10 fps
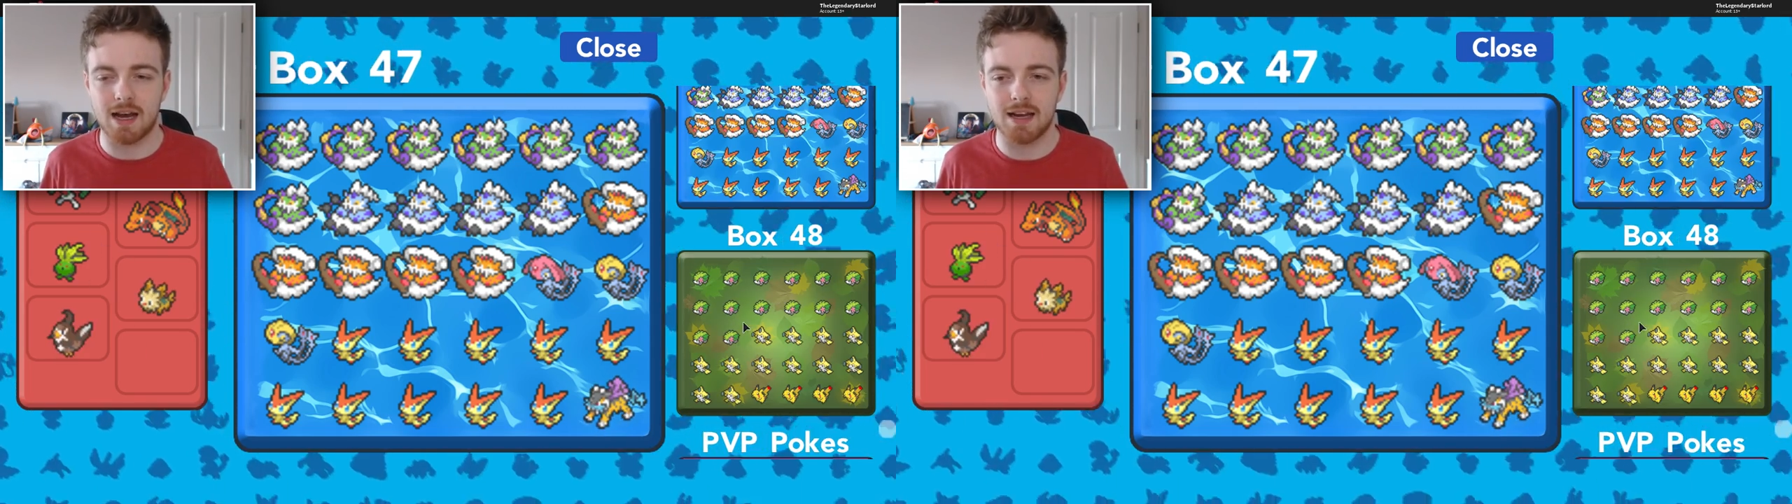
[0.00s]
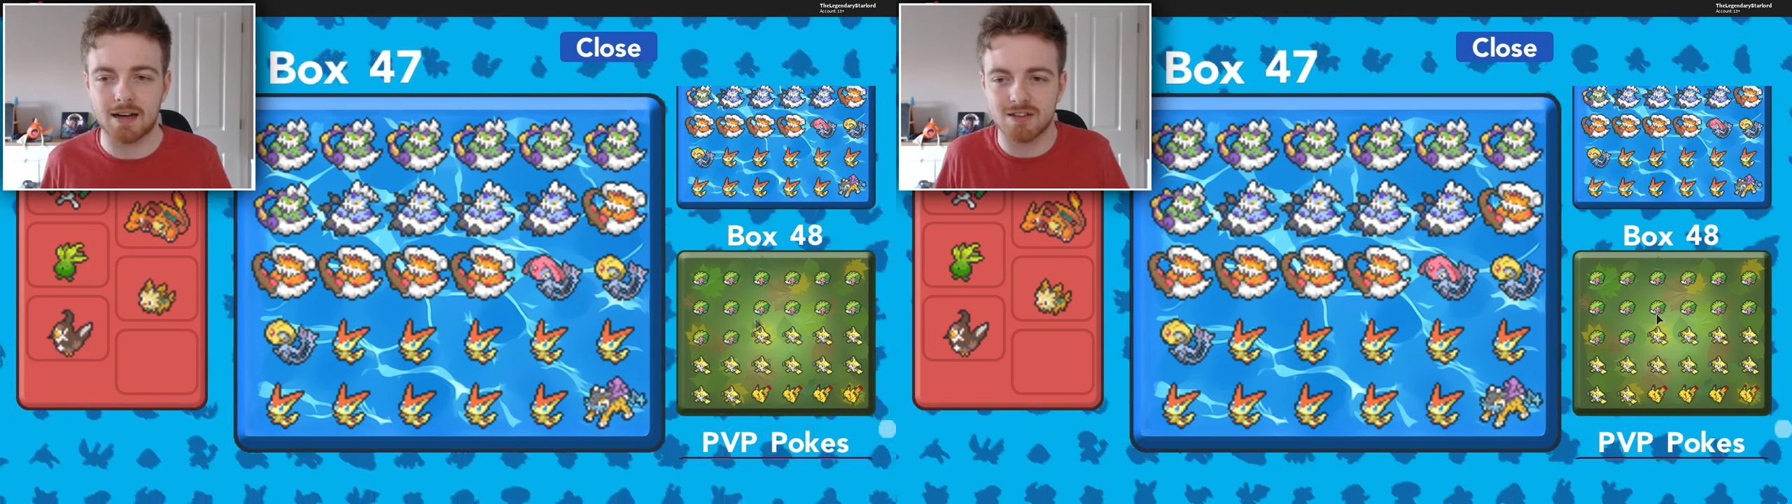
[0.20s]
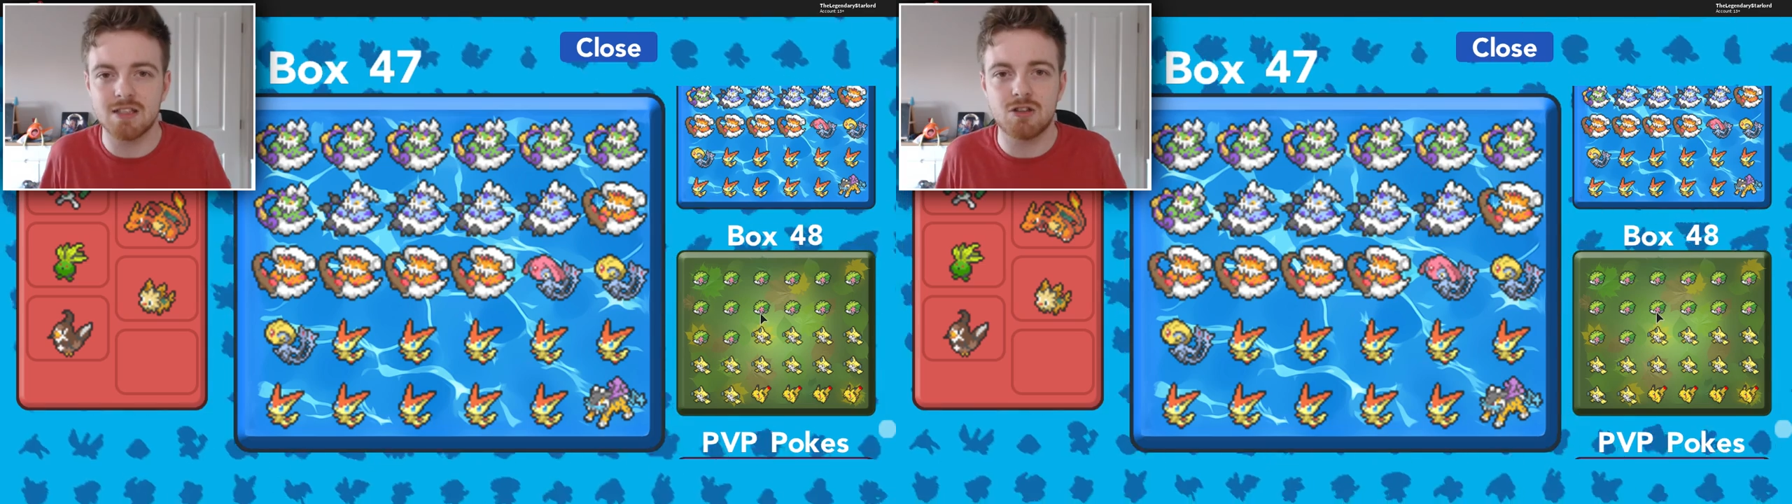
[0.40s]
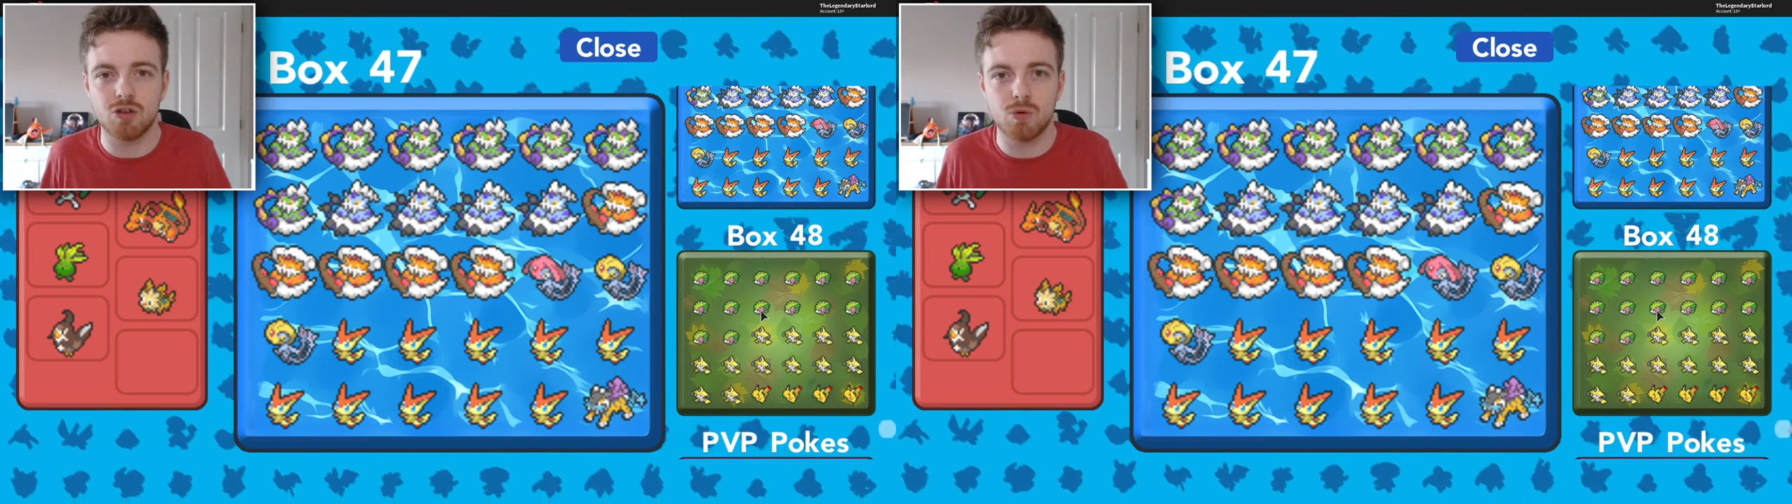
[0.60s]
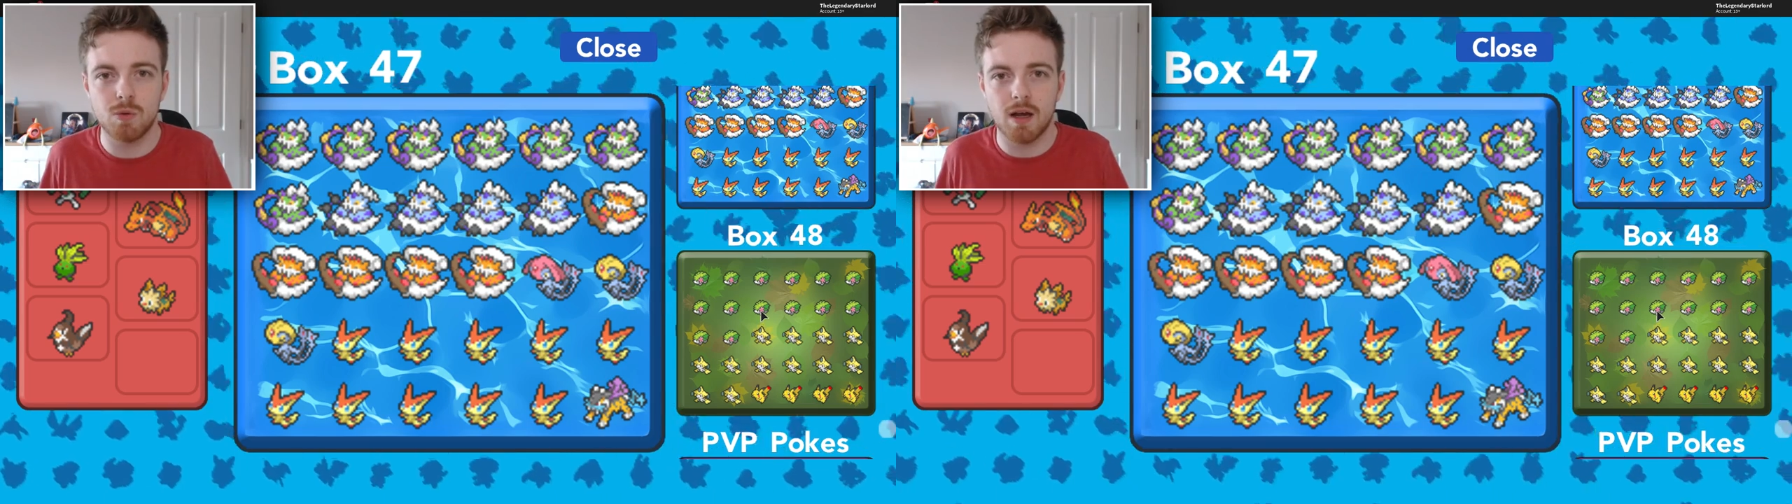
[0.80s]
I actually
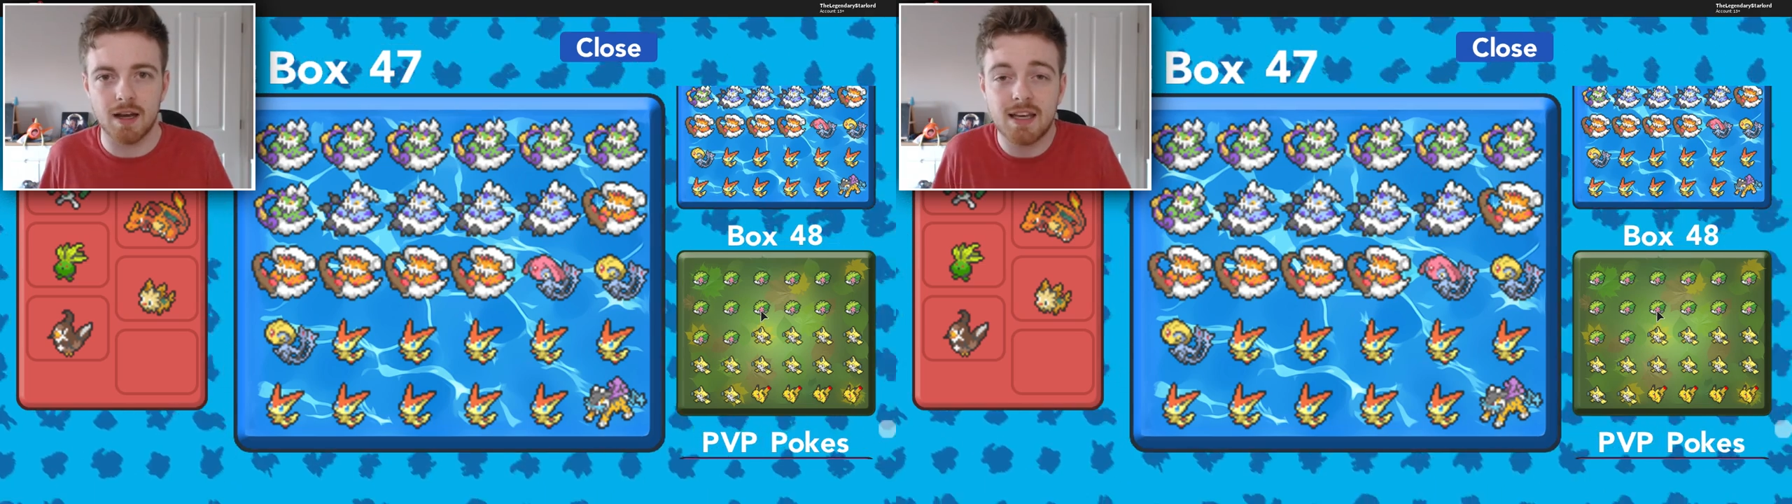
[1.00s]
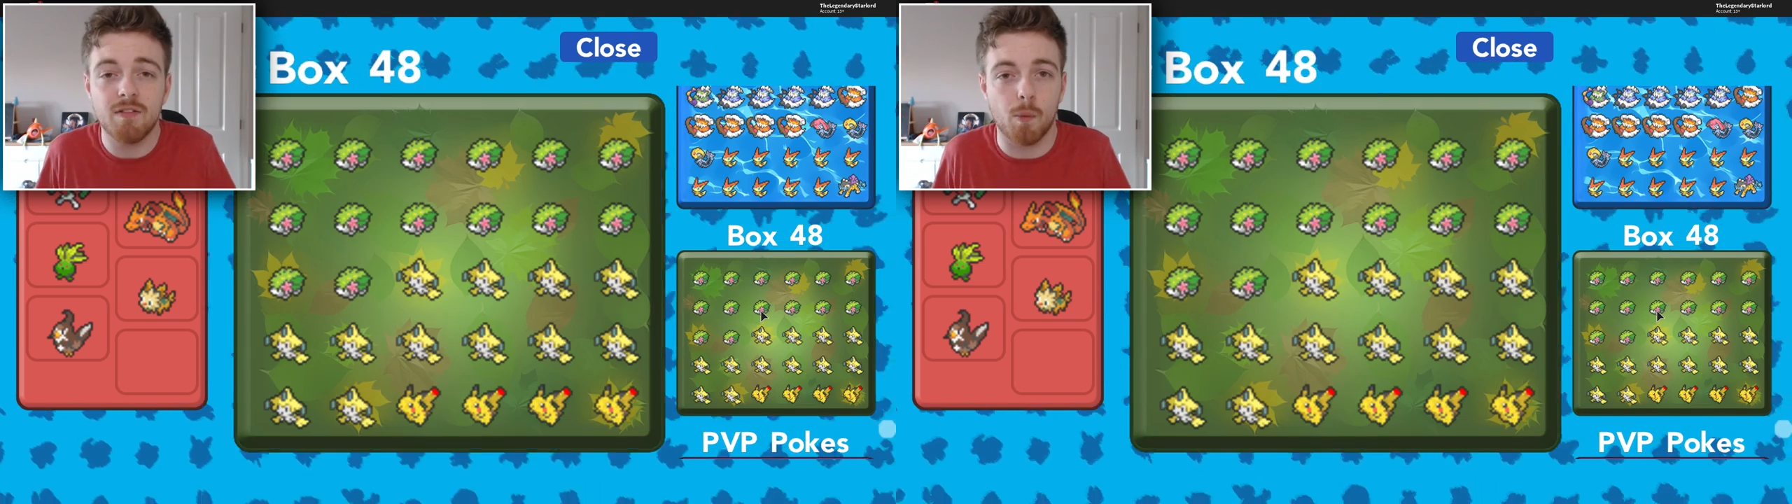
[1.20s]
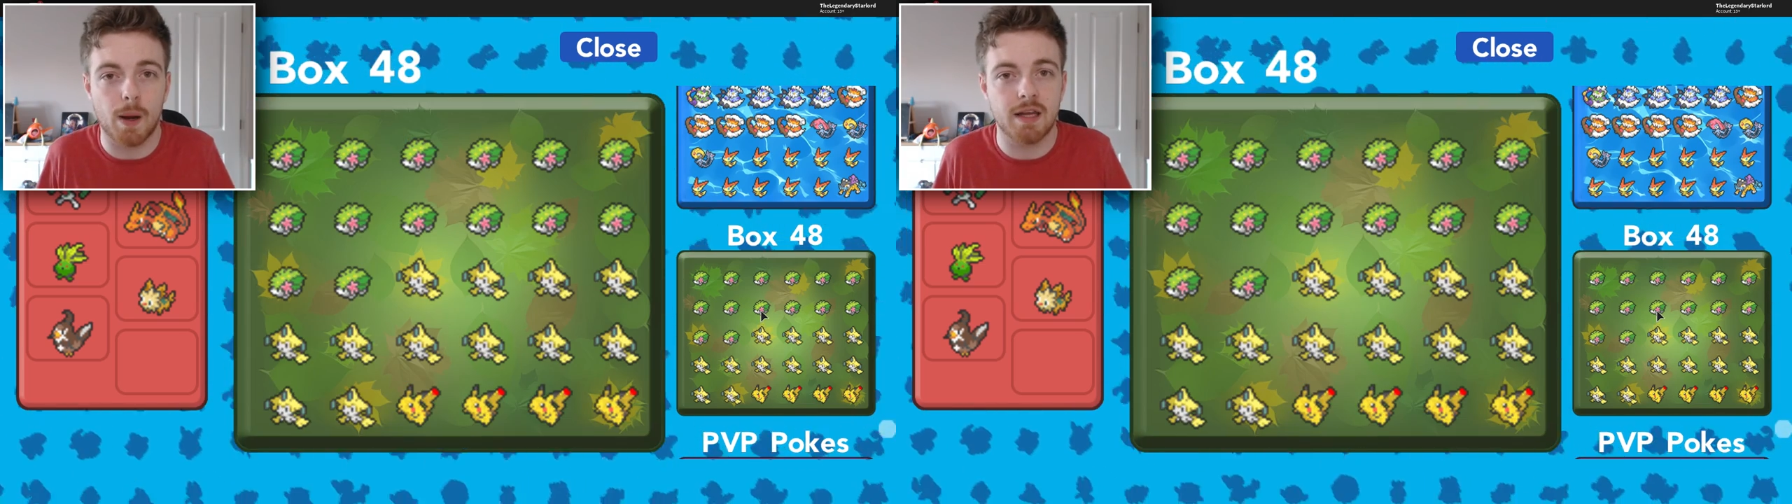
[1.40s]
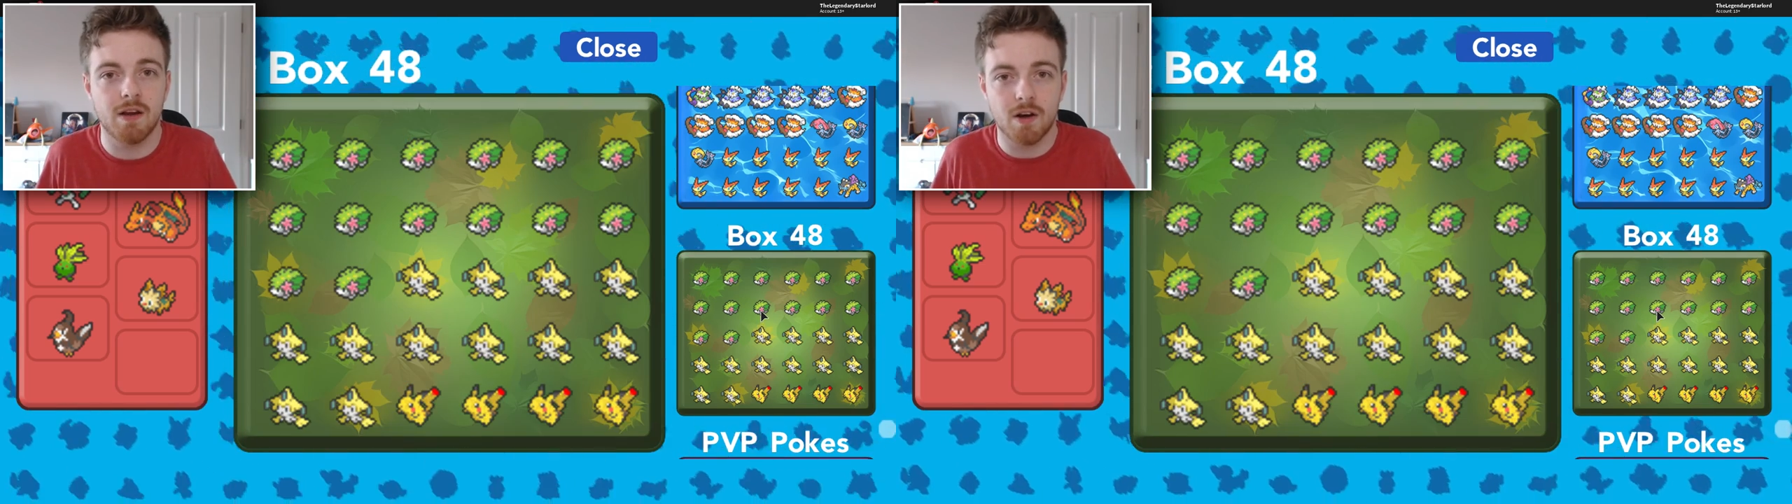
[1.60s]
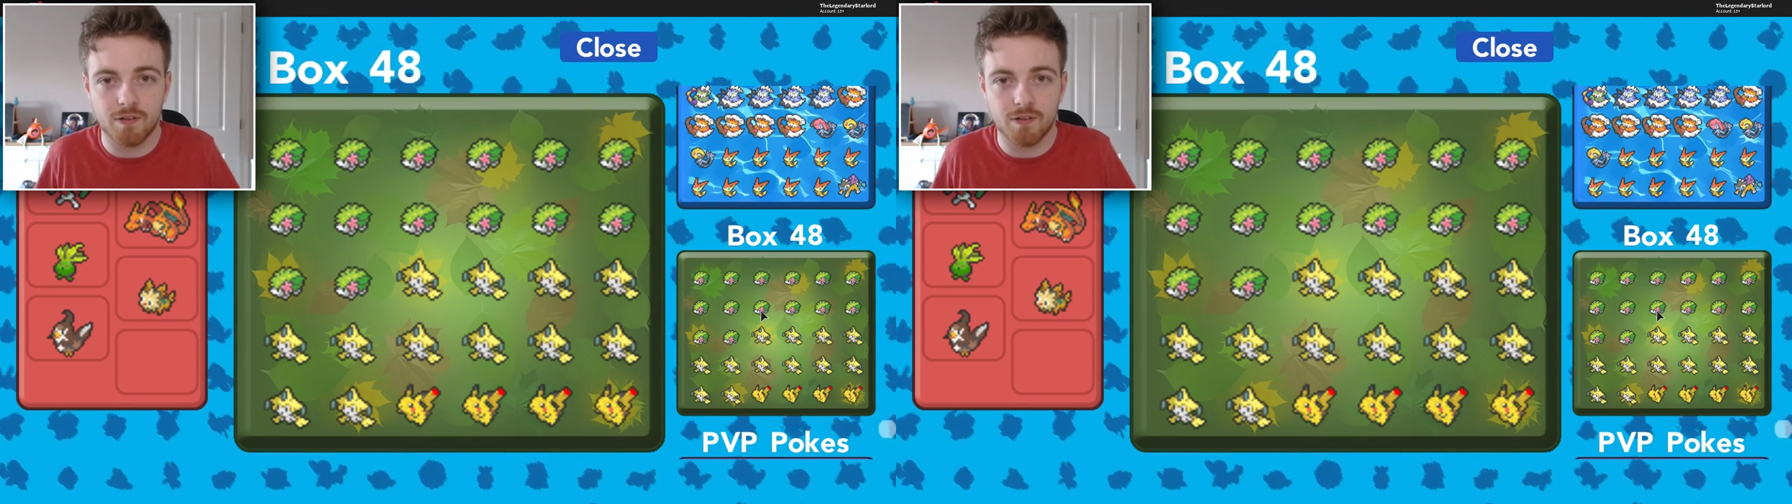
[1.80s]
do a giveaway